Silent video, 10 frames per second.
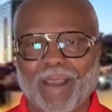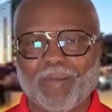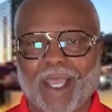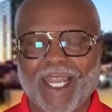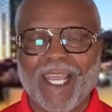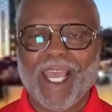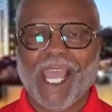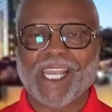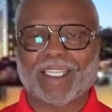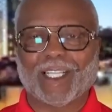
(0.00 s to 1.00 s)
Amen.
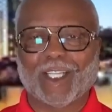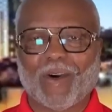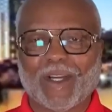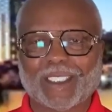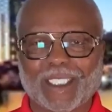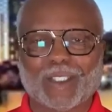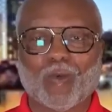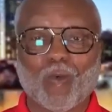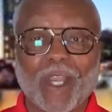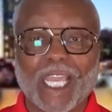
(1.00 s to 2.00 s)
And yet the Lord sent the
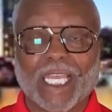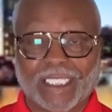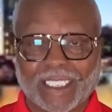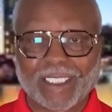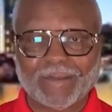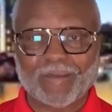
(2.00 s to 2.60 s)
wind,